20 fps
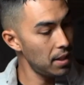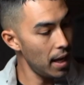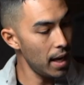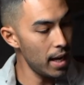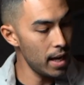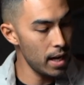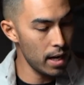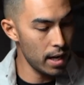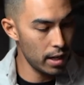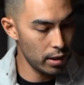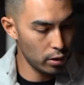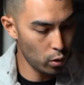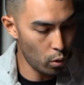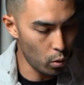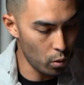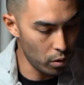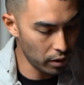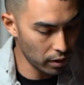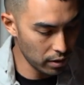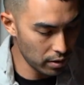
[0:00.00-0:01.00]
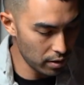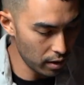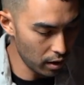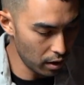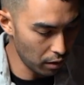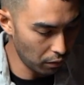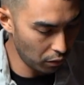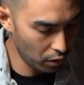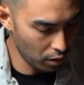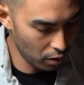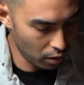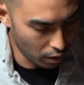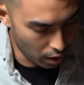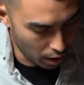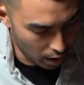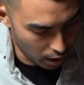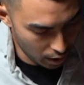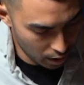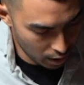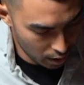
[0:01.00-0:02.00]
ten Torx if you're,
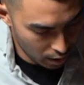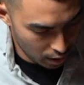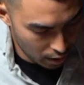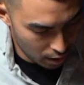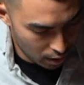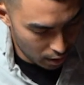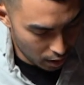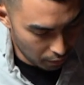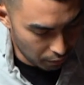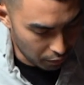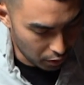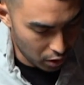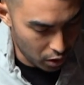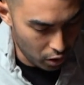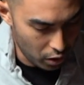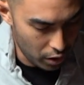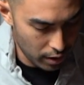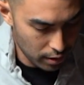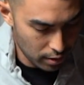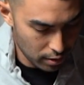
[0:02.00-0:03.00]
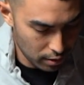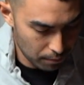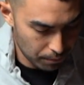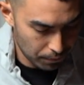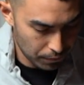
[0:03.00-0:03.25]
uh, if you're curious.